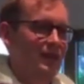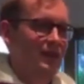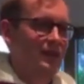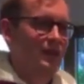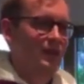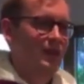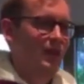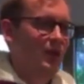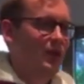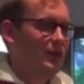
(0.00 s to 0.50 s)

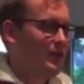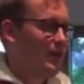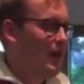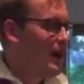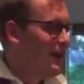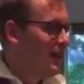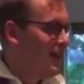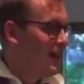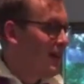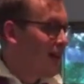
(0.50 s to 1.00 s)
We're all
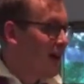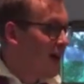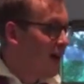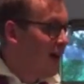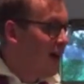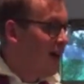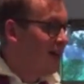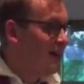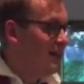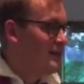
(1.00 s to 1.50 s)
finding it
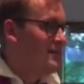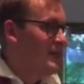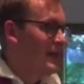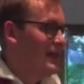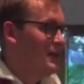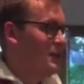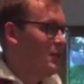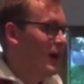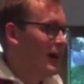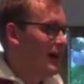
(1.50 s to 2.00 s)
hard in
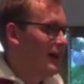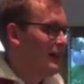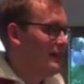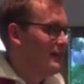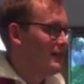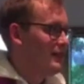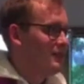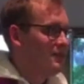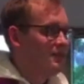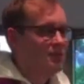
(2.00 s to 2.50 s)
many
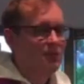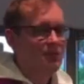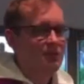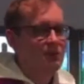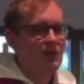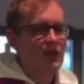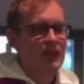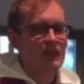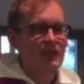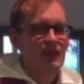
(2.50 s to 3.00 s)
ways,
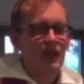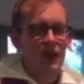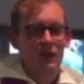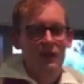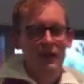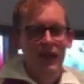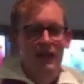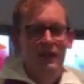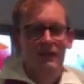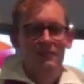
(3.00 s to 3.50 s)
and we know
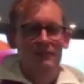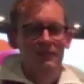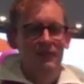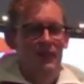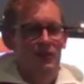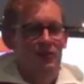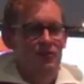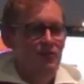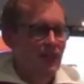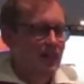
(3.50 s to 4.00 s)
that
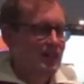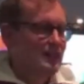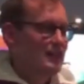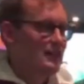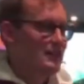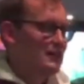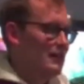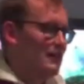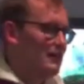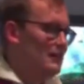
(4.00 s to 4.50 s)
the
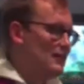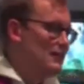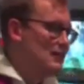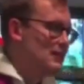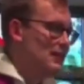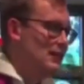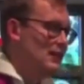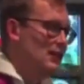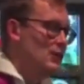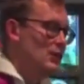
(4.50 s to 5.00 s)
risks and
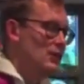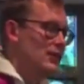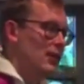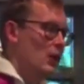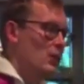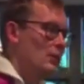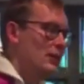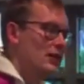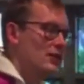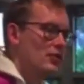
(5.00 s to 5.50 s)
with
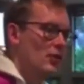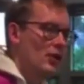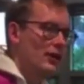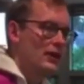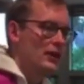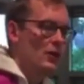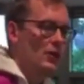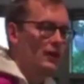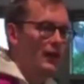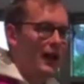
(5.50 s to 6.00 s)
Omicron
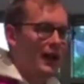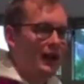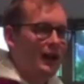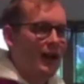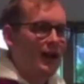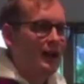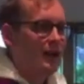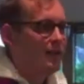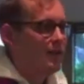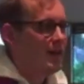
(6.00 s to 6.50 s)
and all that
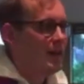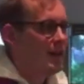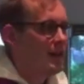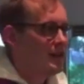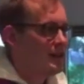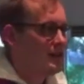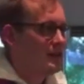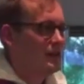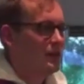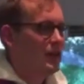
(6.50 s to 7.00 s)
kind of thing
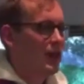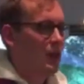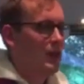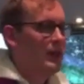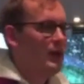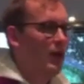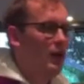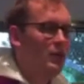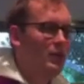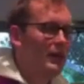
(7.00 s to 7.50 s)
is still
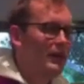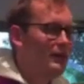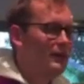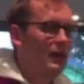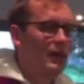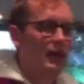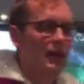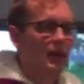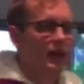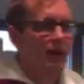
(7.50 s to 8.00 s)
going on.
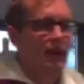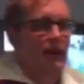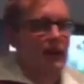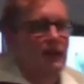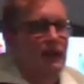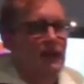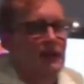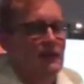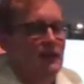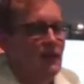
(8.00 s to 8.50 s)

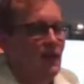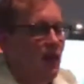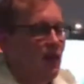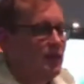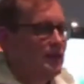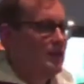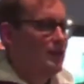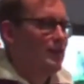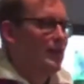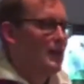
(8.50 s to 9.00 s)
There's
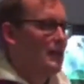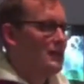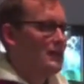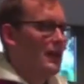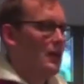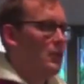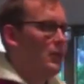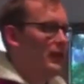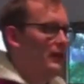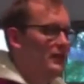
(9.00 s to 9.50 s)
lots of things
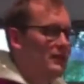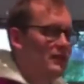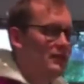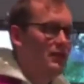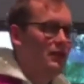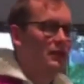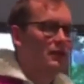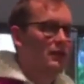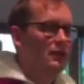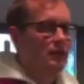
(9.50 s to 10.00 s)
that we're
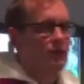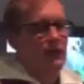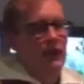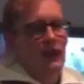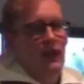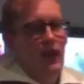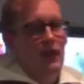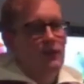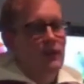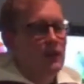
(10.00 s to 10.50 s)
still
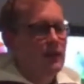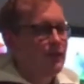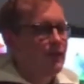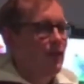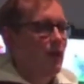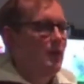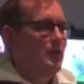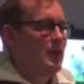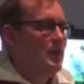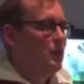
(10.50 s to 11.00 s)
recovering
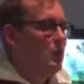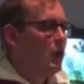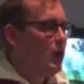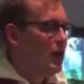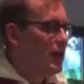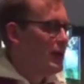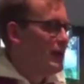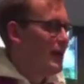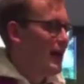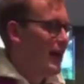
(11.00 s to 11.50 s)
from and
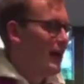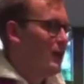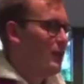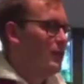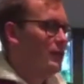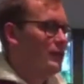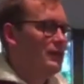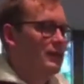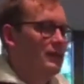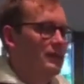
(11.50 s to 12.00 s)
working out.